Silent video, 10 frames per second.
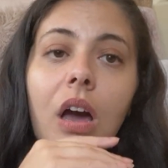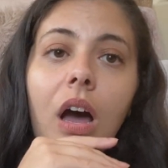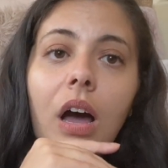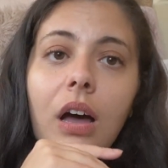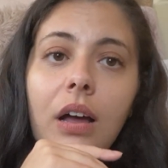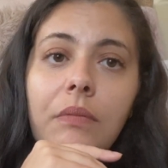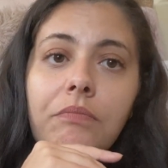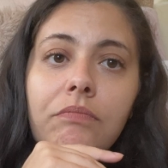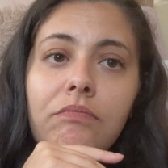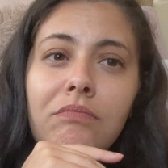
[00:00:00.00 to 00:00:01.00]

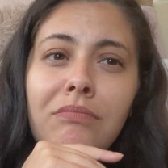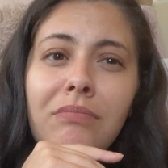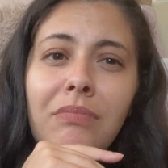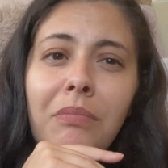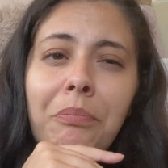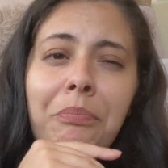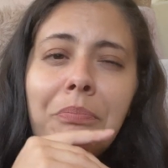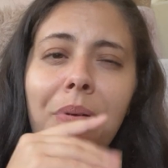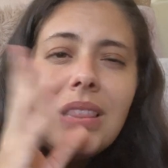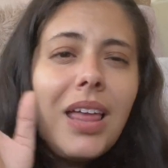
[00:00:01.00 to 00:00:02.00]

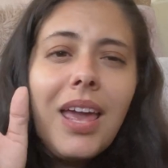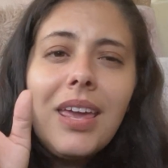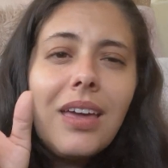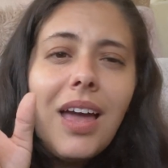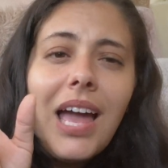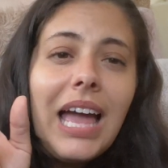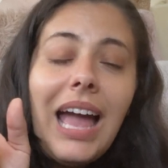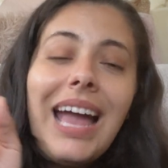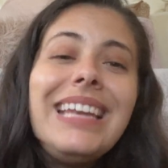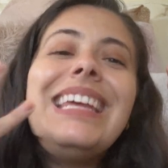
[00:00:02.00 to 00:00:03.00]
But like,
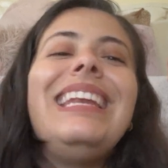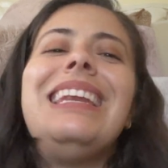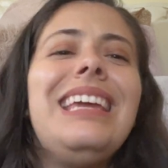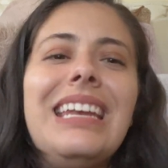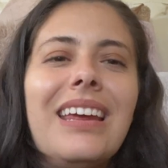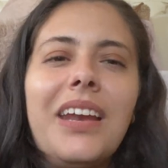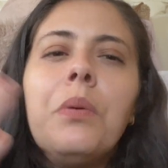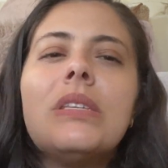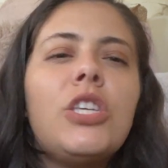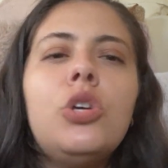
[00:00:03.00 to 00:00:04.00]
I didn't need it. It
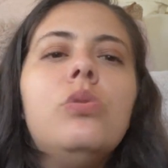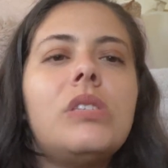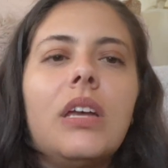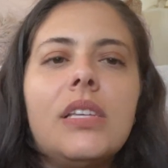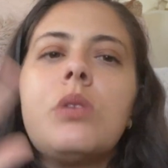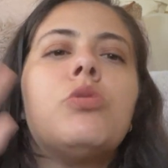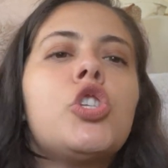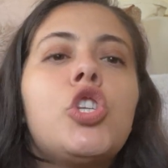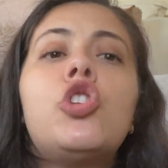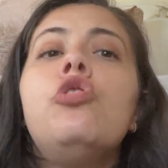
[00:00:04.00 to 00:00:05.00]
was useless. It was a
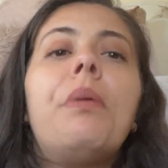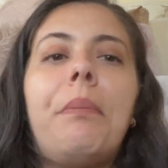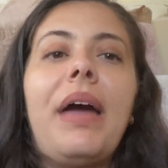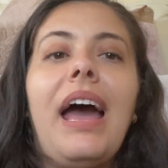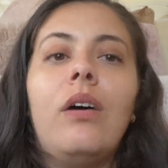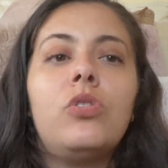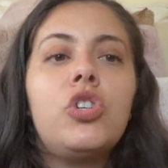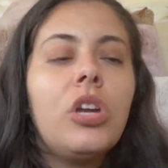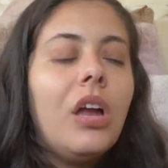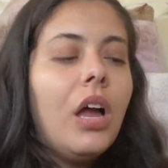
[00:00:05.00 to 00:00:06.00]
stupid
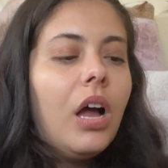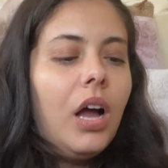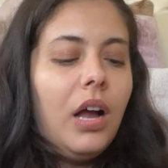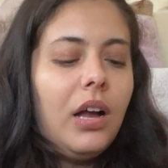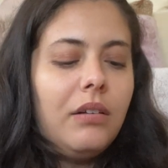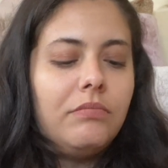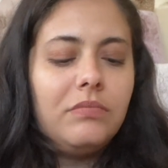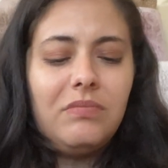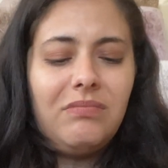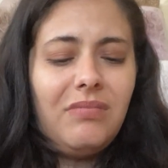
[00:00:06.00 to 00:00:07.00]
pouch.
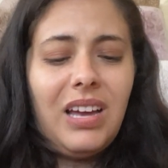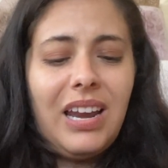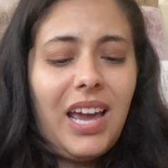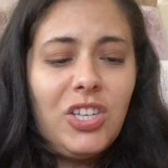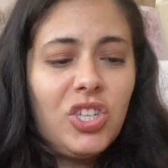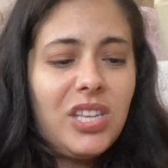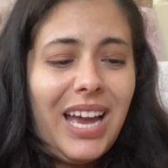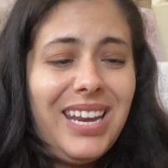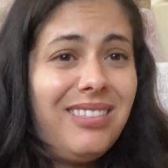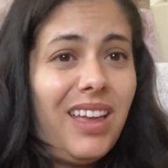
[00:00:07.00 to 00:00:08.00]
and I
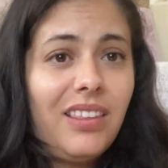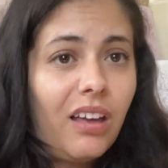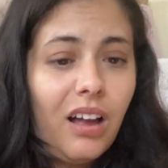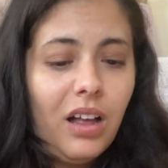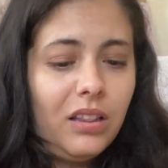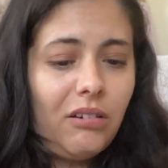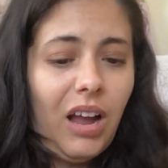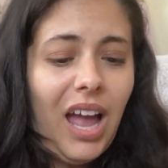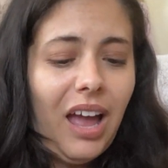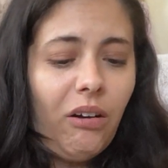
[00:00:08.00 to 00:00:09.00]
didn't like the color
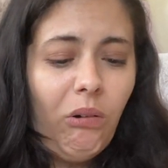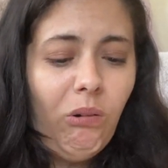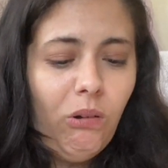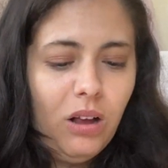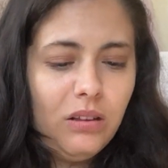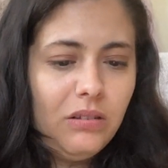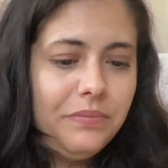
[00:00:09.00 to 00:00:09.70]
at all.